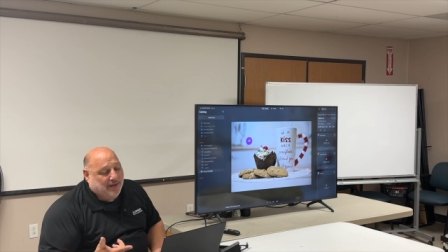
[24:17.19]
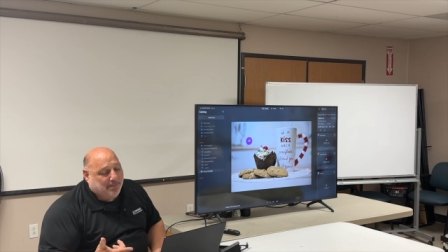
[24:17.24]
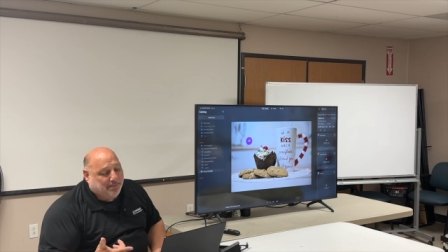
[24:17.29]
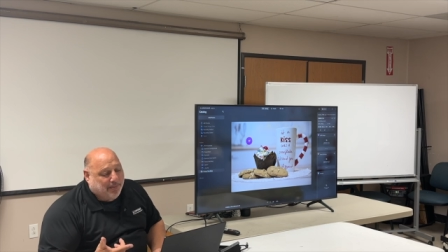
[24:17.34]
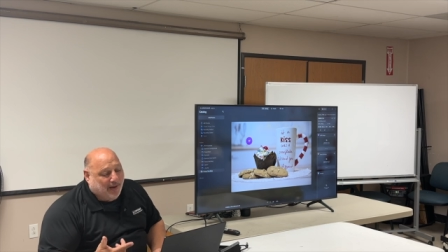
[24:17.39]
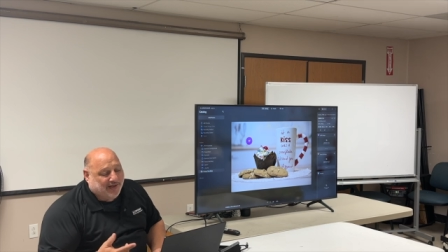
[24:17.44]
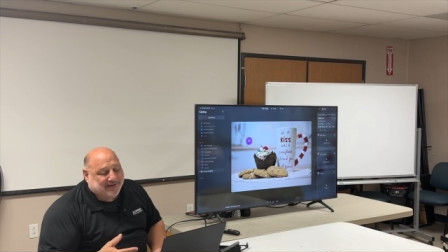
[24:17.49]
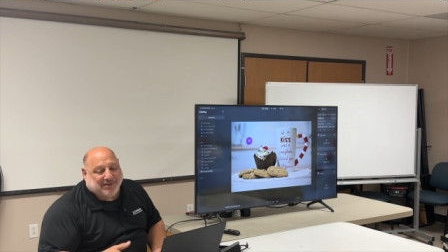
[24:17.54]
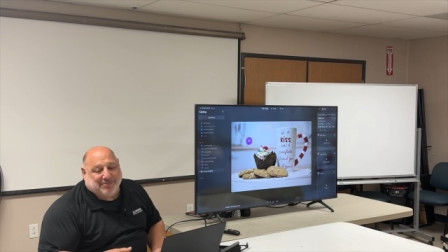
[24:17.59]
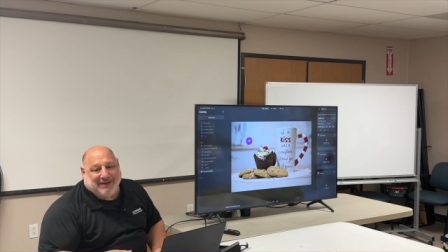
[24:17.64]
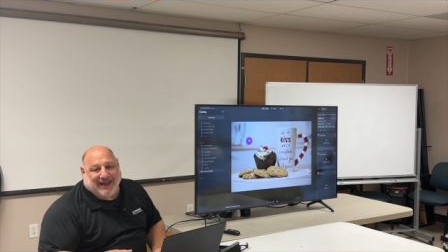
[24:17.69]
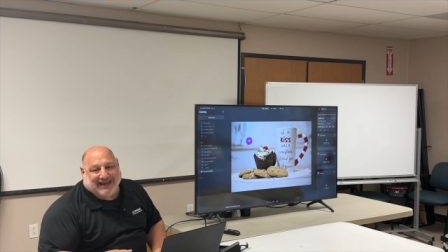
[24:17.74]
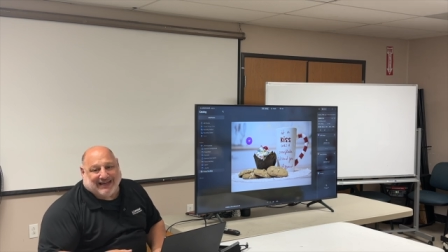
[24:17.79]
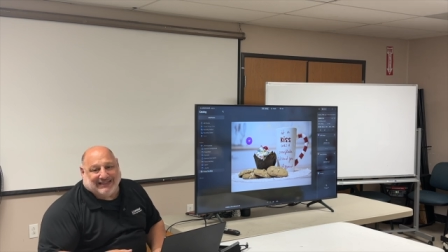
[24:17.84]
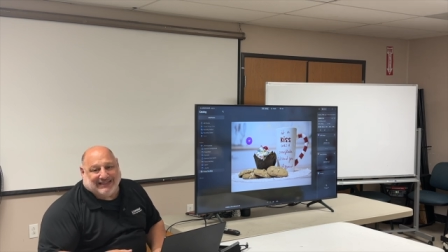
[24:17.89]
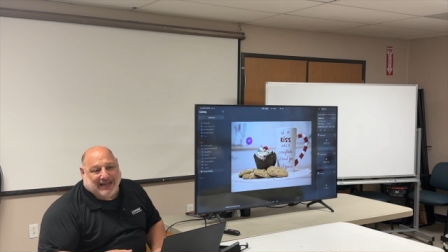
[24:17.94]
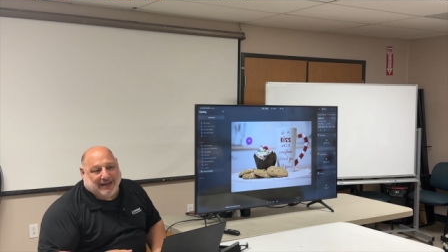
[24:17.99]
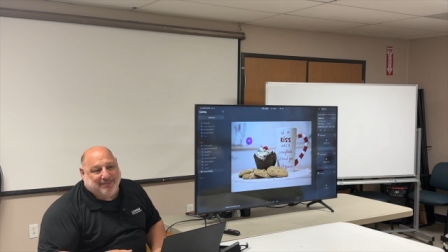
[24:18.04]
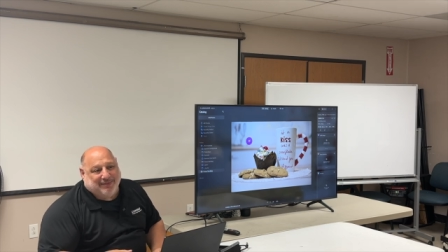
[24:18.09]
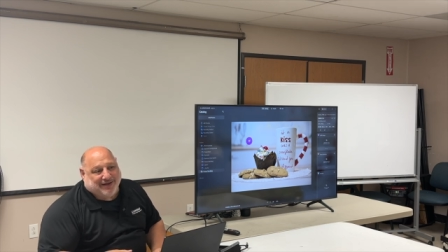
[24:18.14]
Bought the
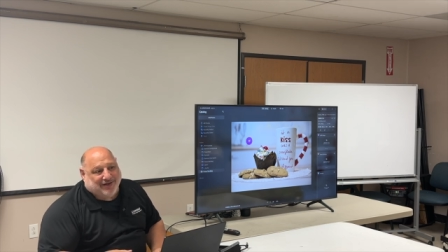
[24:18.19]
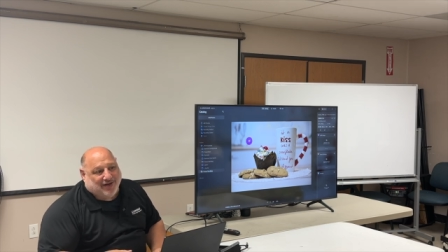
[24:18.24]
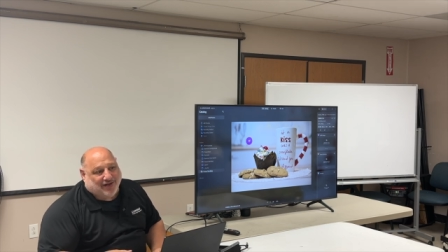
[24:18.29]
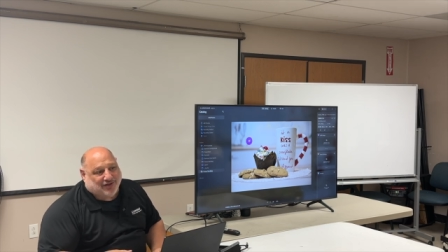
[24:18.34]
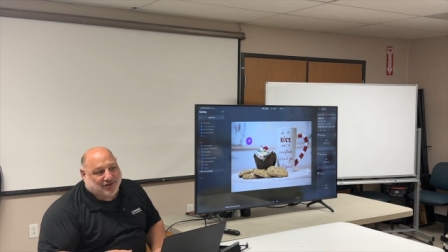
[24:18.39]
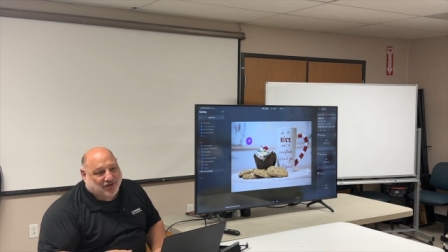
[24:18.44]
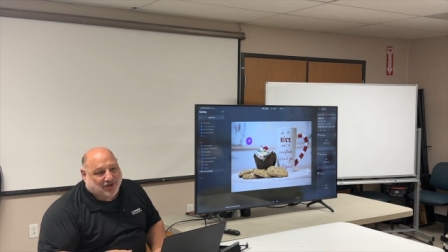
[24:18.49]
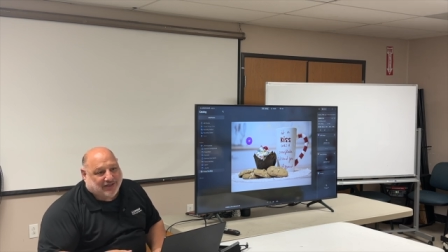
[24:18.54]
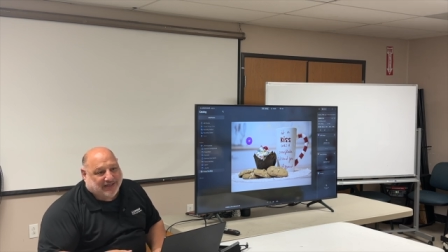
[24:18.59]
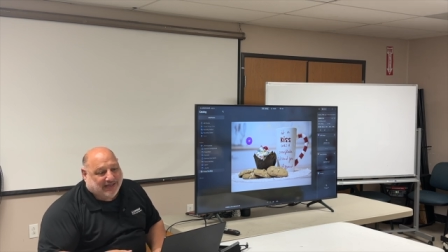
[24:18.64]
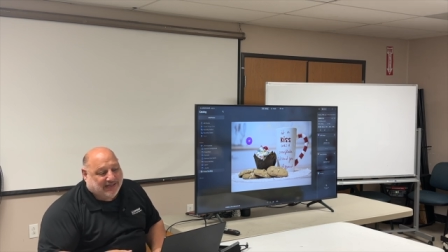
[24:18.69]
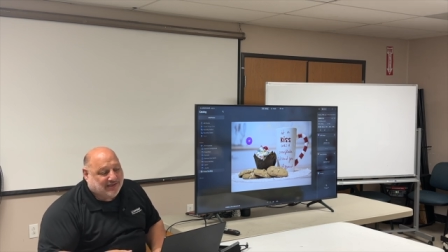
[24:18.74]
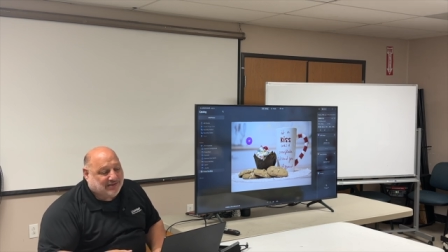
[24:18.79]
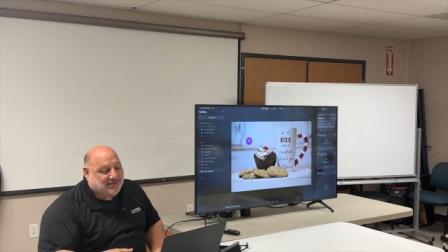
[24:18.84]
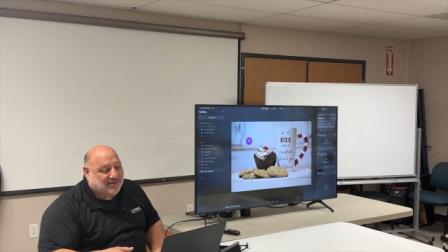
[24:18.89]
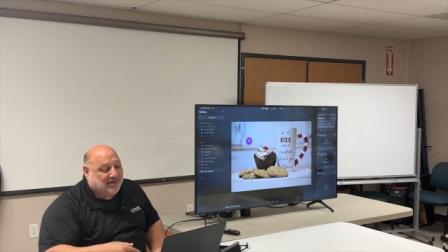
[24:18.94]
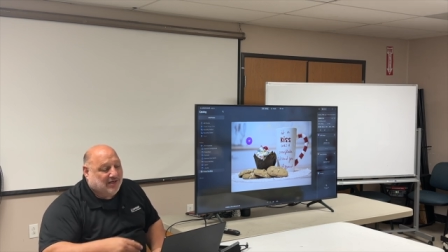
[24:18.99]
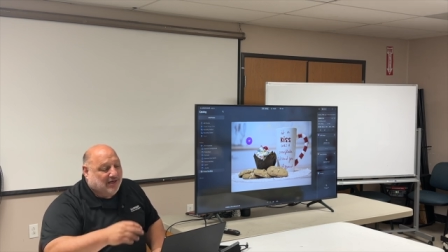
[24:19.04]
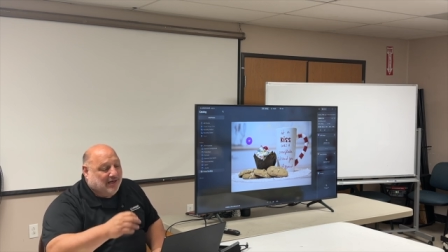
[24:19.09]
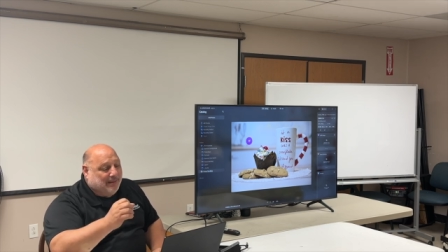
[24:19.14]
macadamia nut
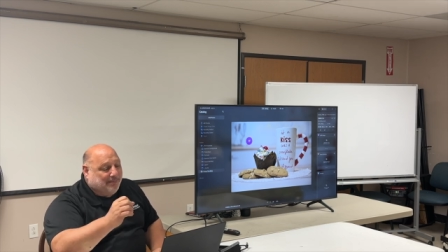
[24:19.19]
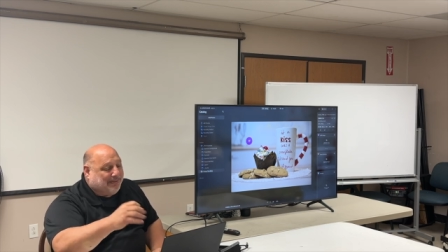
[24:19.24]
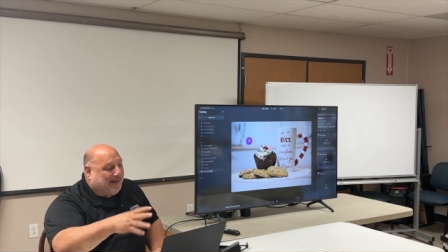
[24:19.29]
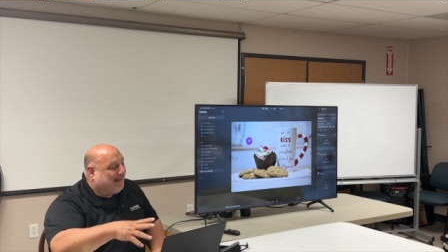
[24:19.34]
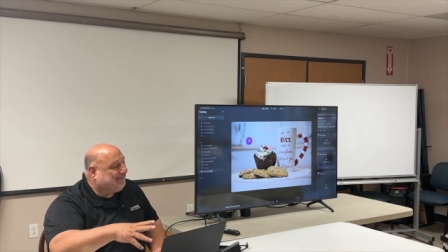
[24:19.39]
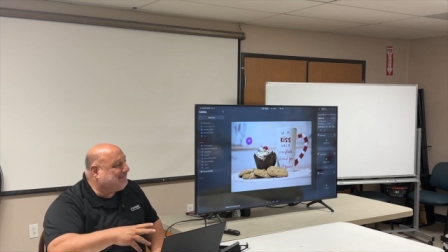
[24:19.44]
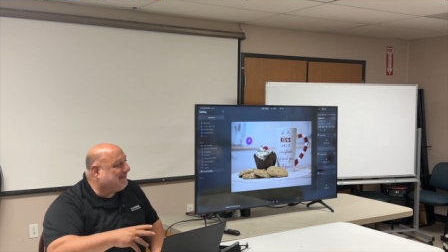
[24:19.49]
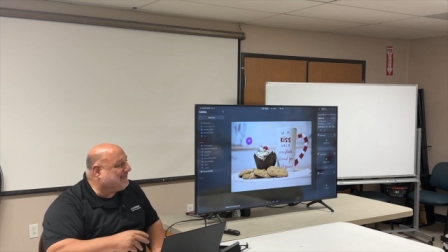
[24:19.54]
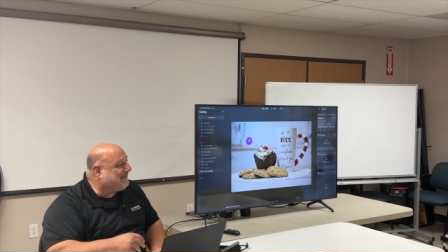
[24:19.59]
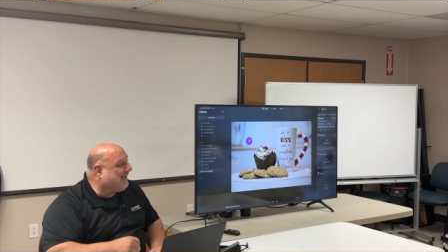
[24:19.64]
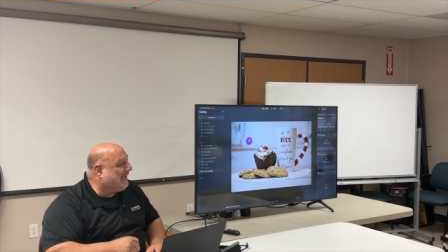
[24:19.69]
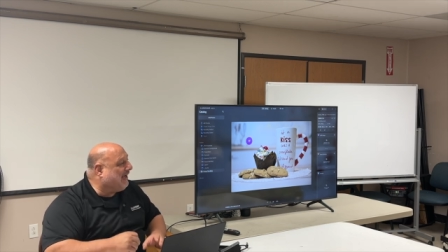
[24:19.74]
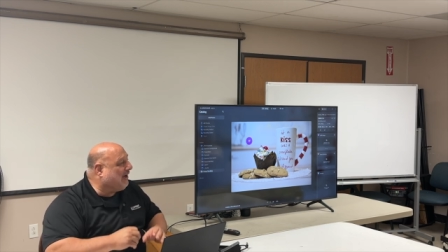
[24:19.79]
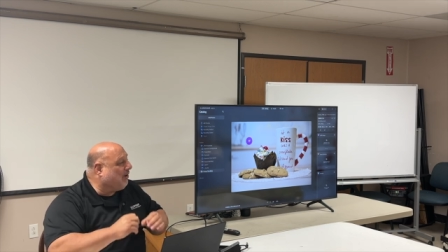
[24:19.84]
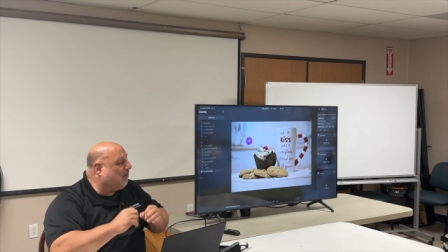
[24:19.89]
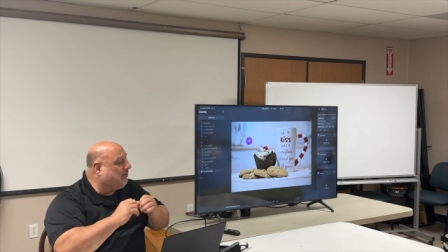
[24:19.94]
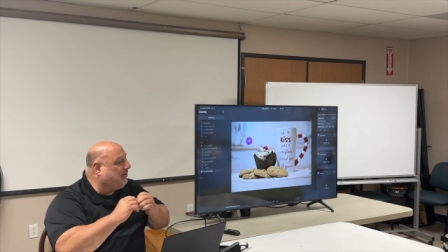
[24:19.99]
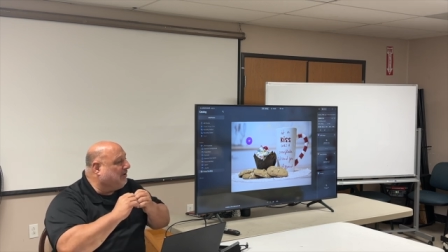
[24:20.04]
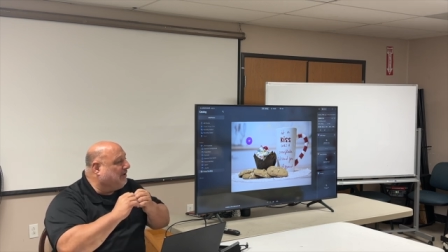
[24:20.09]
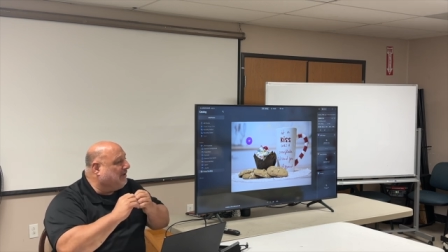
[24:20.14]
cookies, popped it
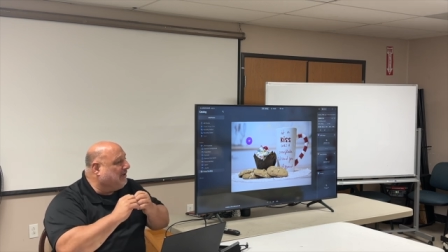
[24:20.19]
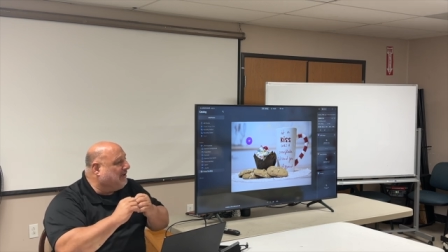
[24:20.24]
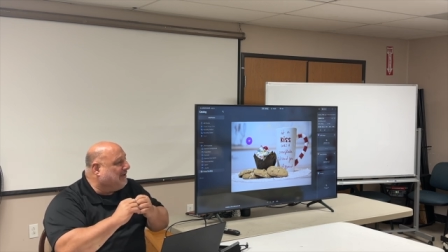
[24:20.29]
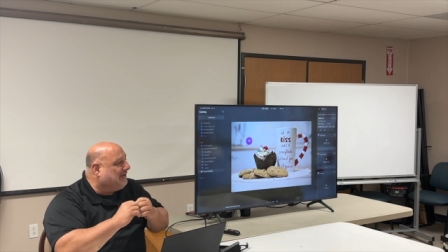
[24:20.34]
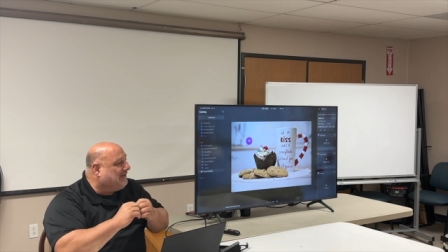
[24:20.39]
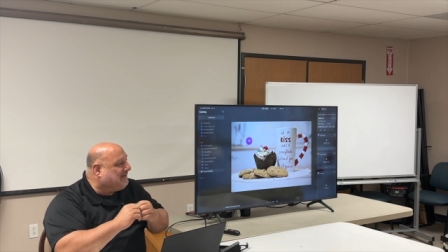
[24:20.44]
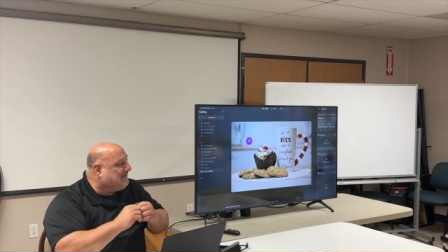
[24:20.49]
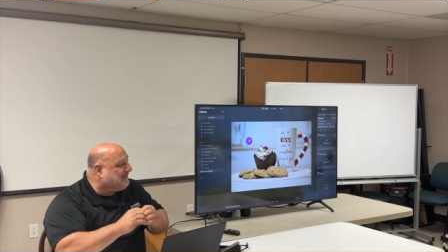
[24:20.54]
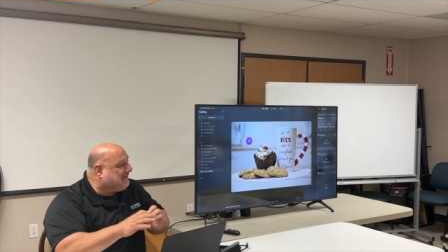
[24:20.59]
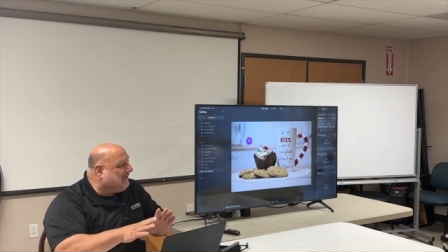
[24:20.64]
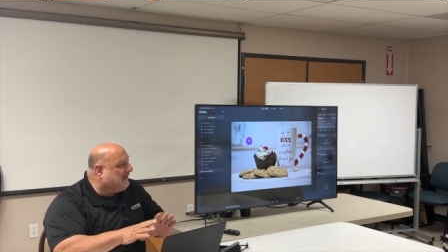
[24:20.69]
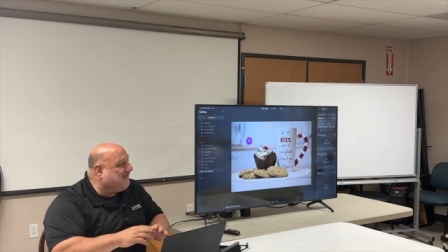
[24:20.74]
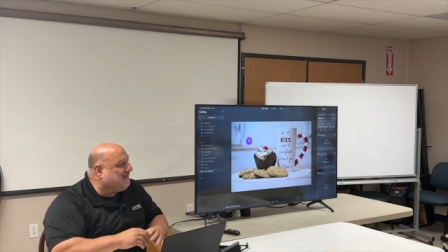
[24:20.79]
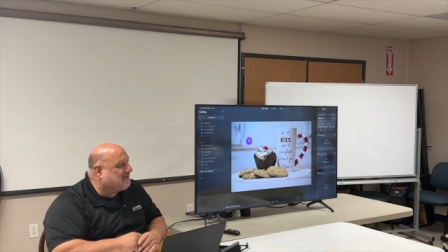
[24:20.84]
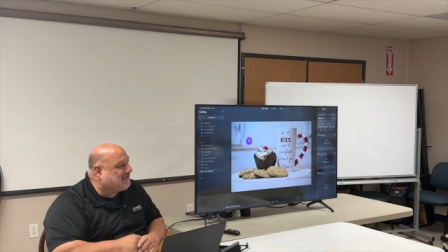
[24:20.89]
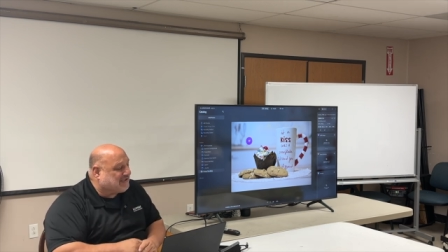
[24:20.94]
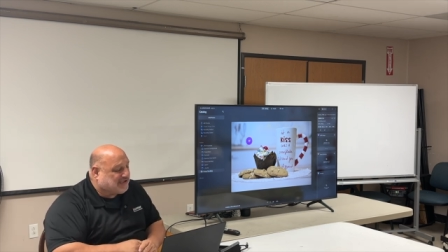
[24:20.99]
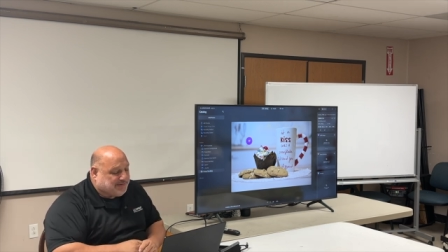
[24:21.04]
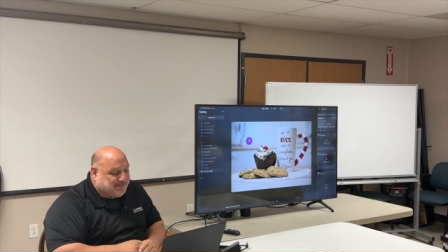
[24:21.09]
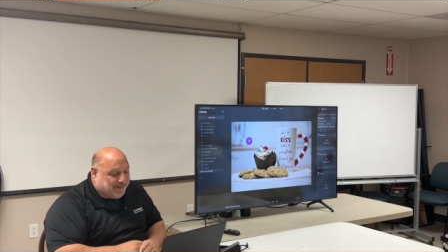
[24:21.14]
down, did
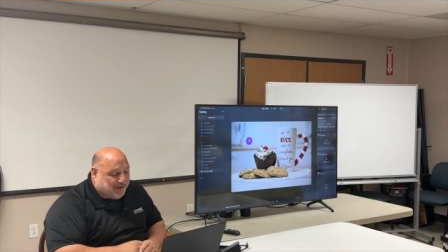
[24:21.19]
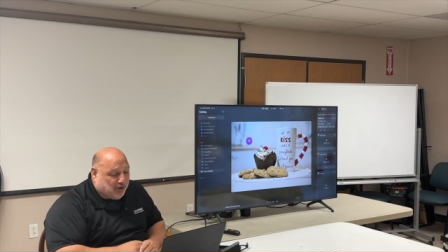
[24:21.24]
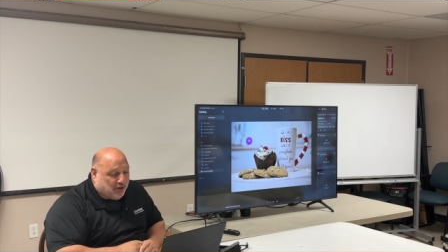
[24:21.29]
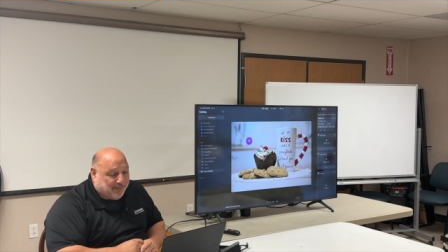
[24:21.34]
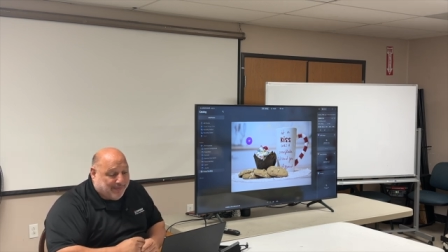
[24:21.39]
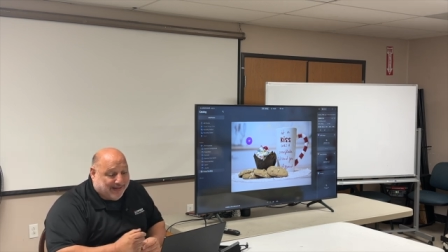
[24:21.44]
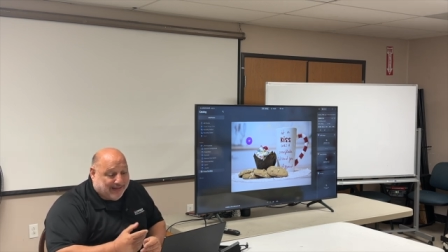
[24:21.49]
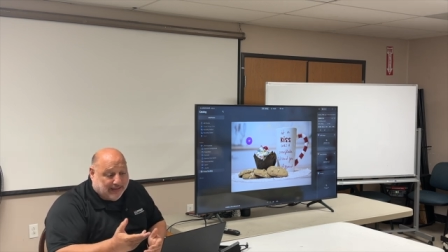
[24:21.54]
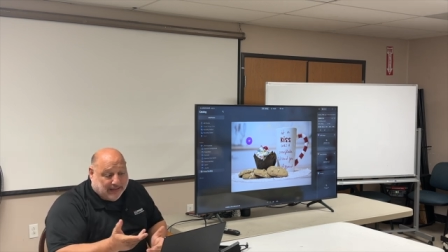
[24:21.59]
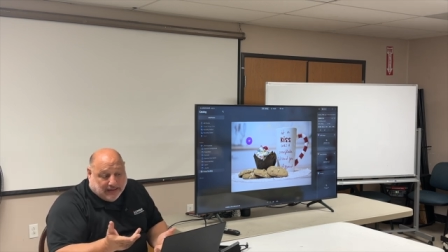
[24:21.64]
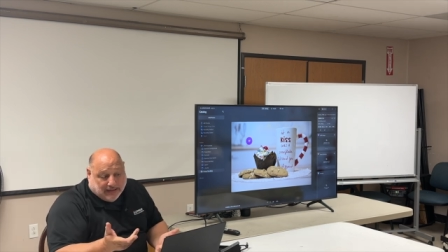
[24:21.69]
this experiment,